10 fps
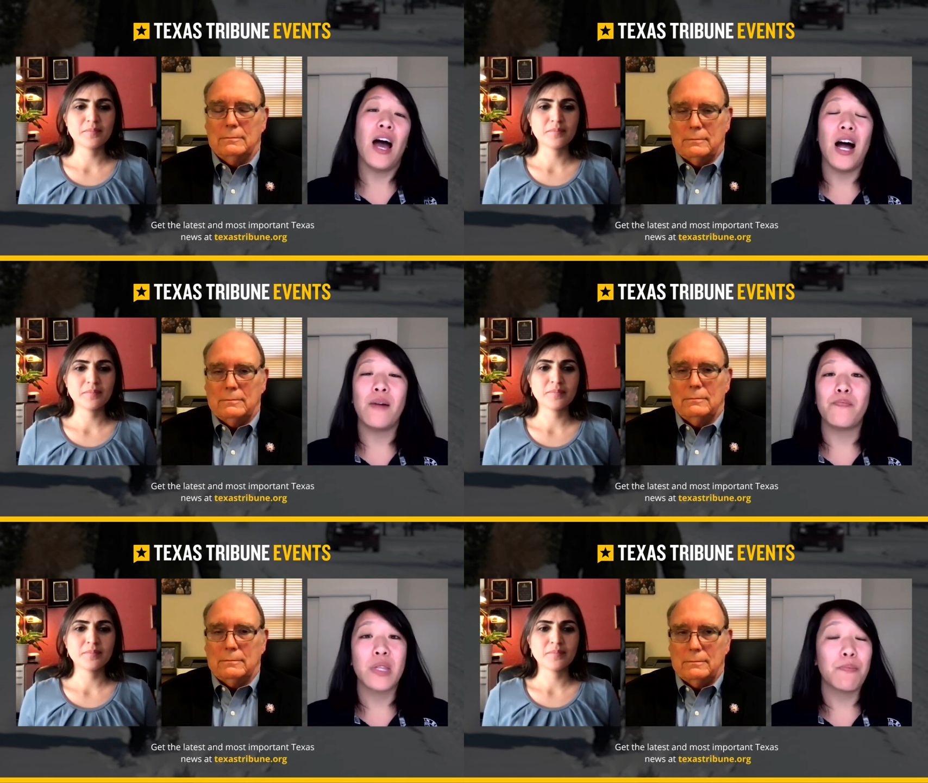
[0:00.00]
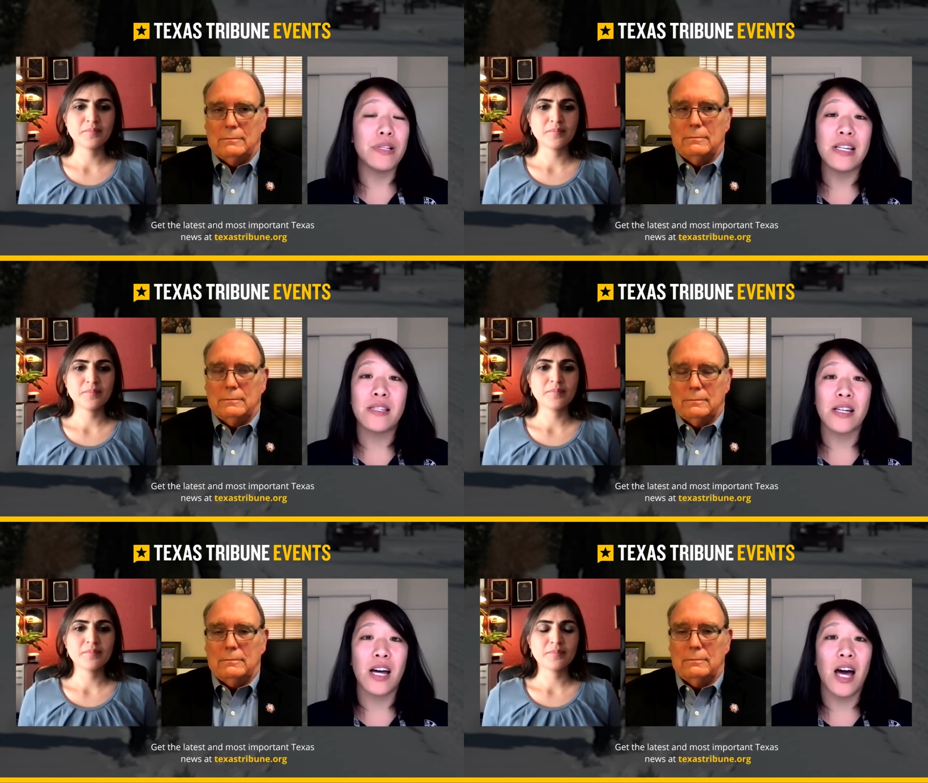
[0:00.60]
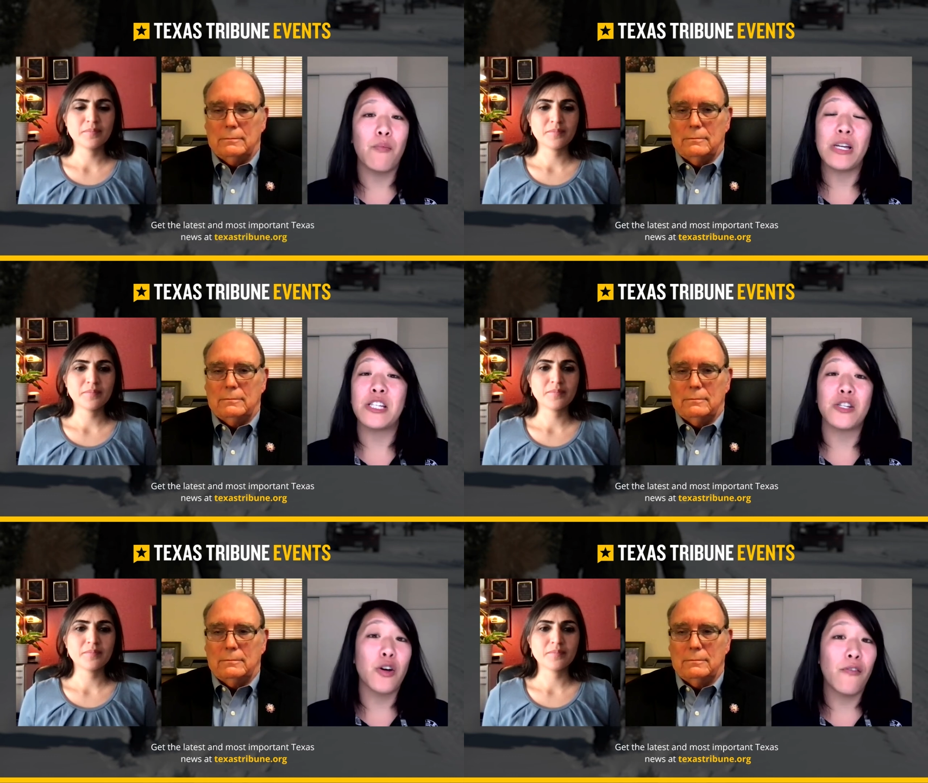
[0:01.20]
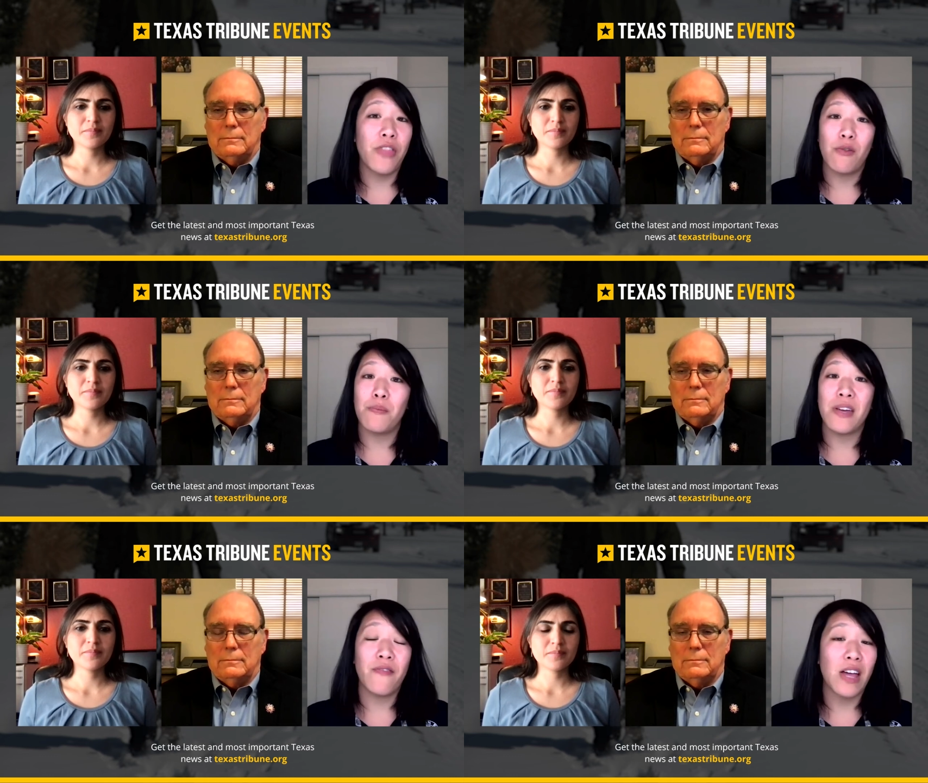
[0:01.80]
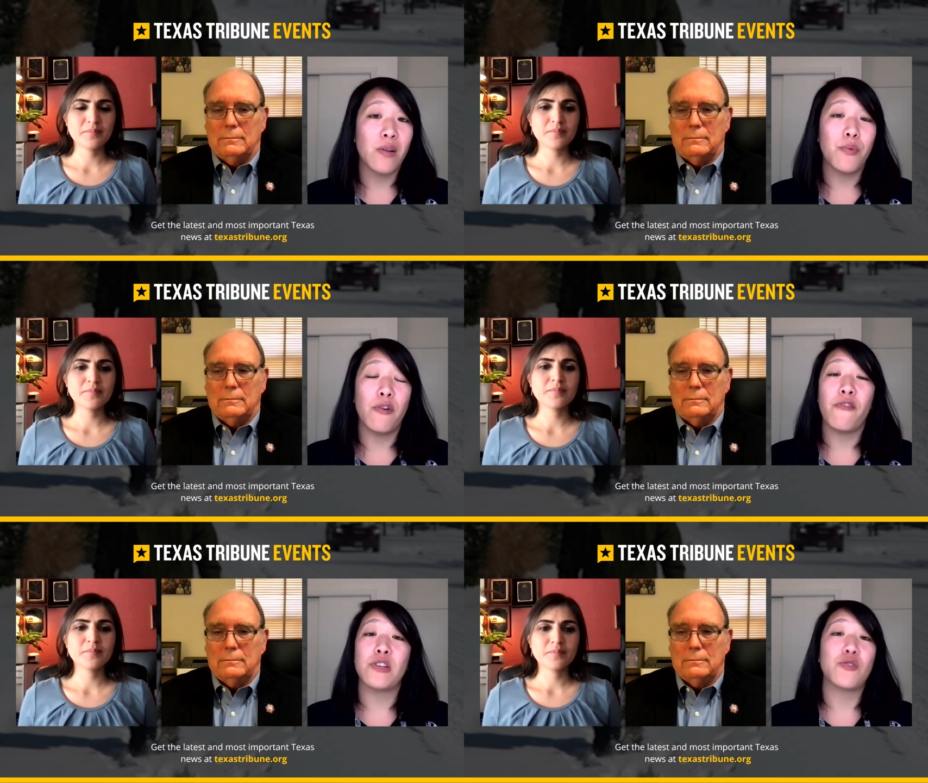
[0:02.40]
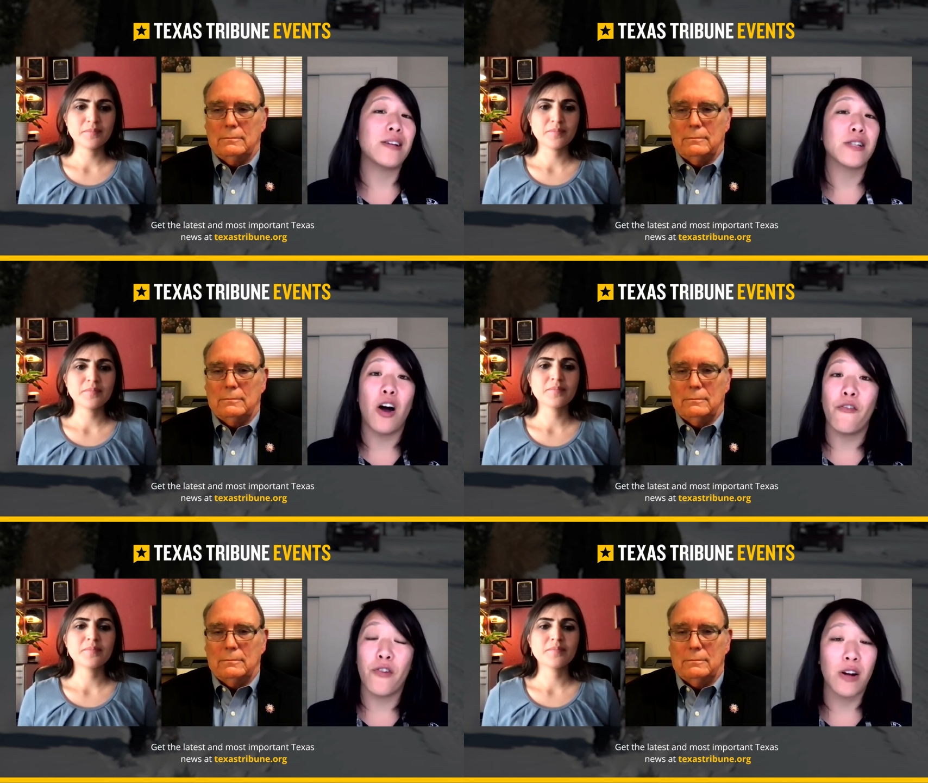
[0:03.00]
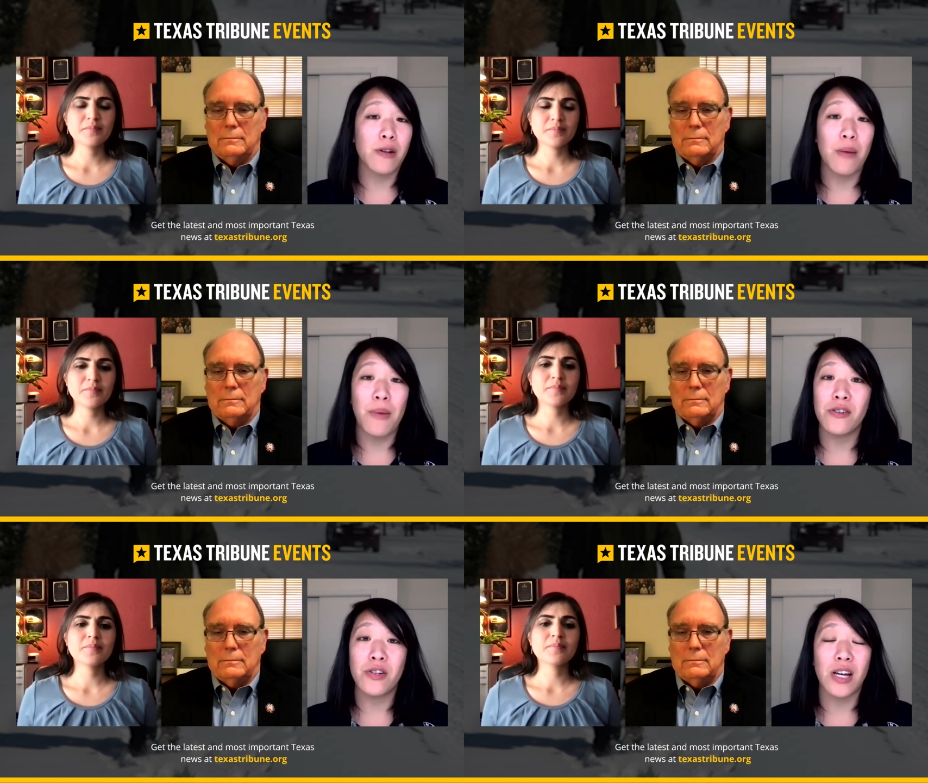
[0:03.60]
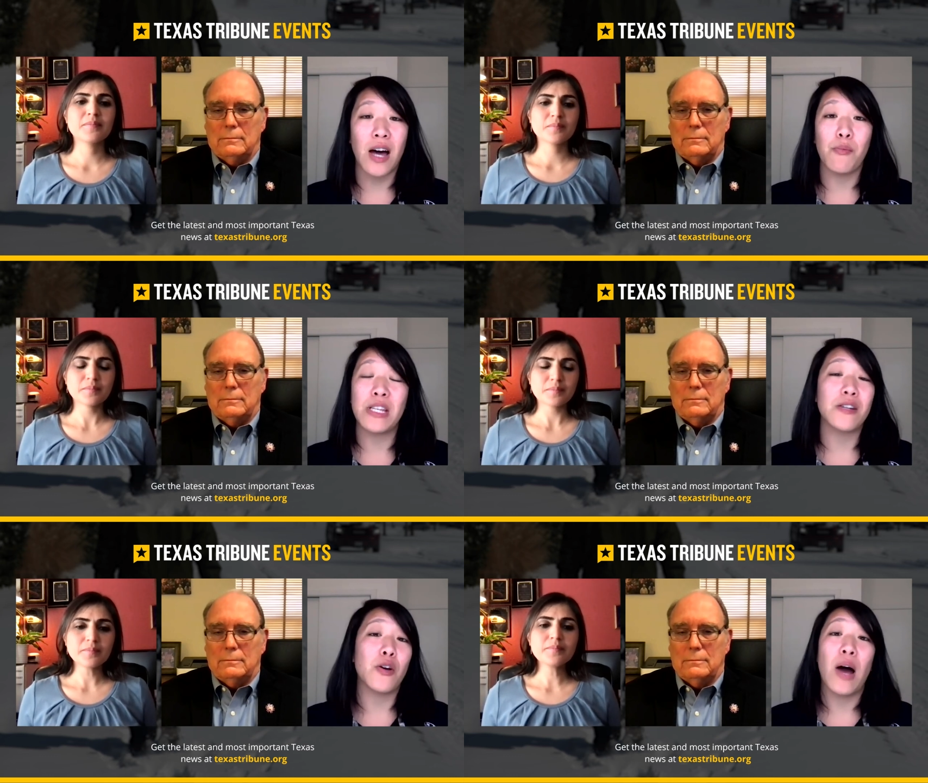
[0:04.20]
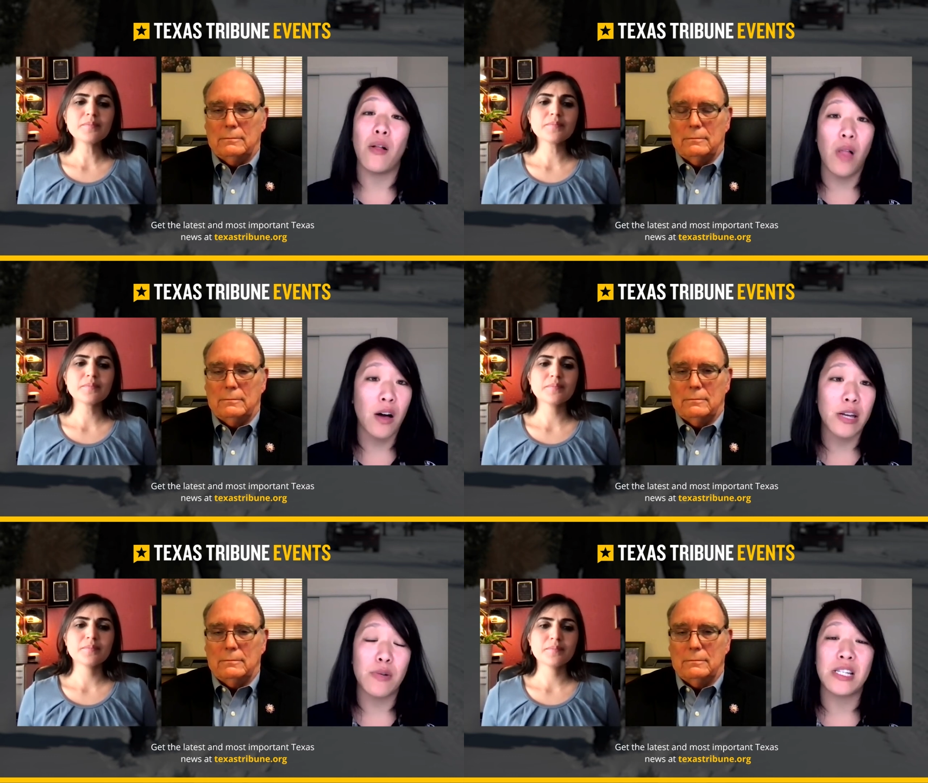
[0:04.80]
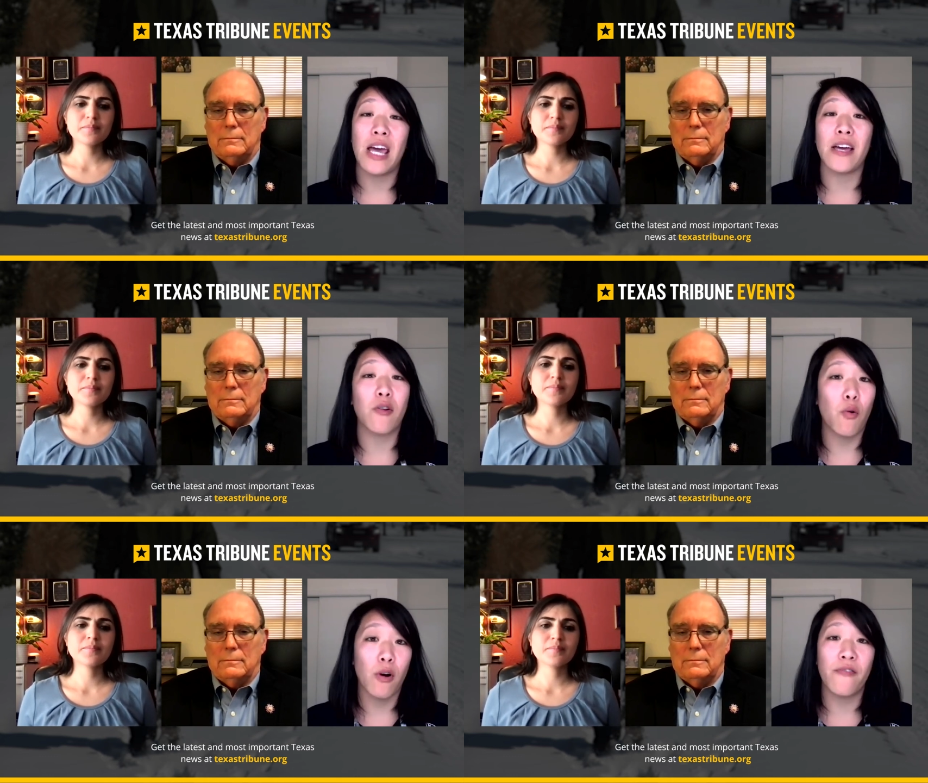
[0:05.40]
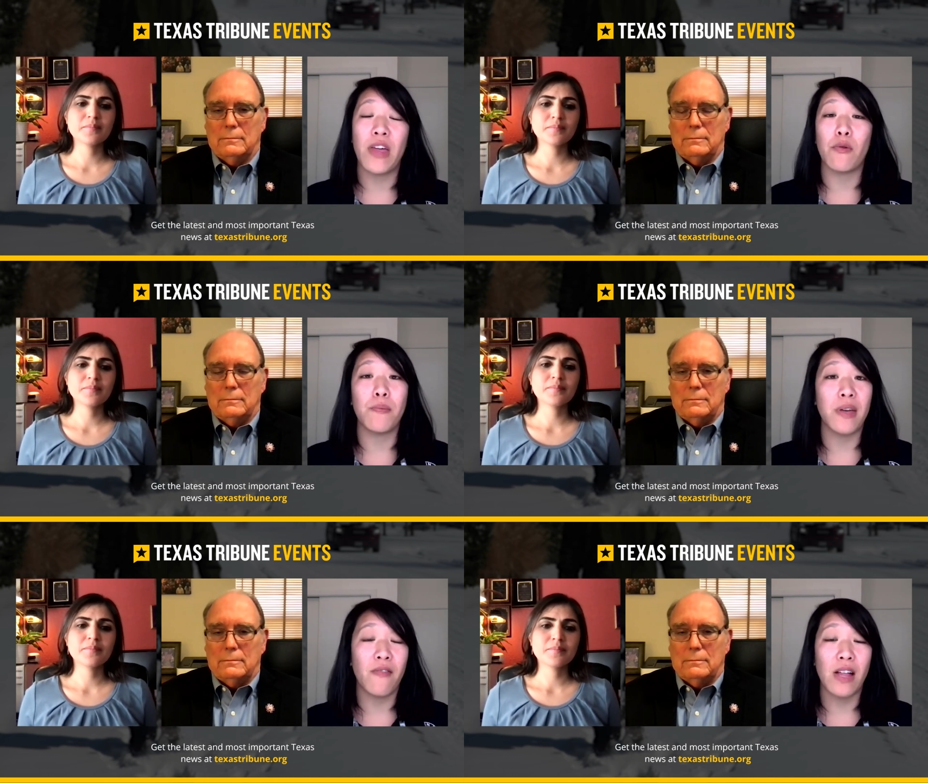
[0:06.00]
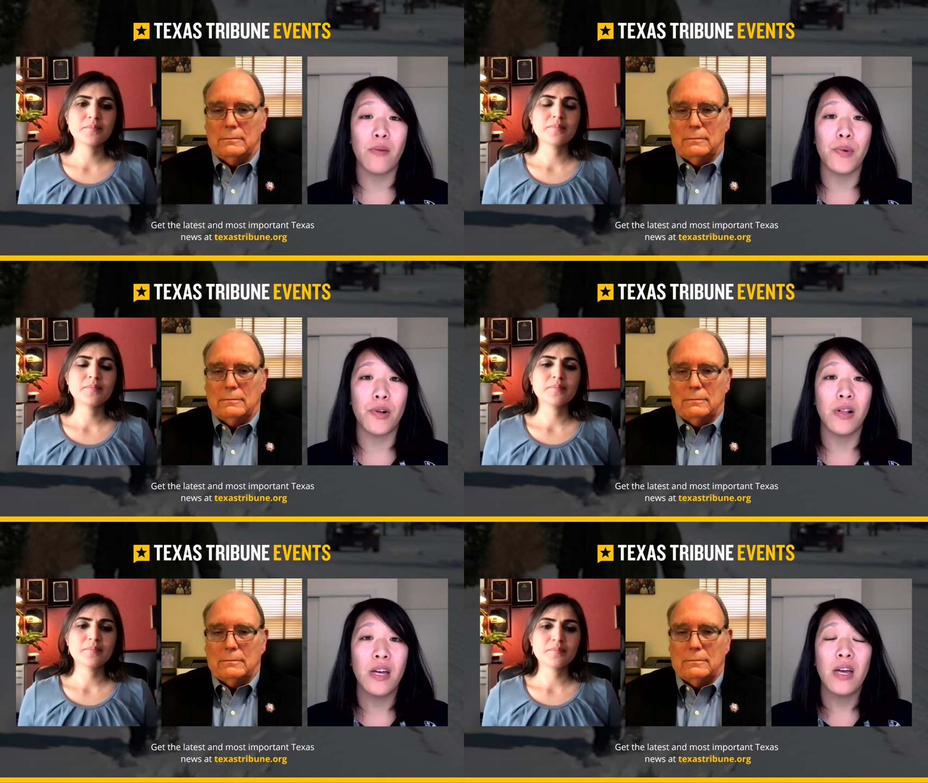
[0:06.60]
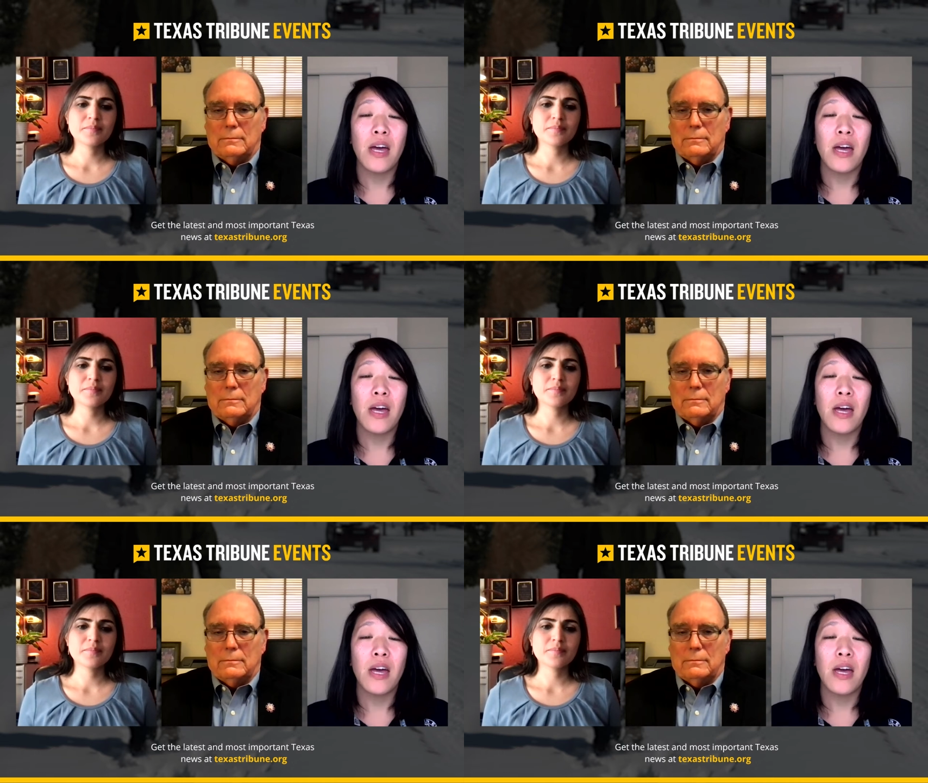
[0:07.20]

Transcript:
Speaker 1: um, police to come, we didn't know if they would be available. If we tried to call for a commander to come, we didn't know how long it would take or if they would be available.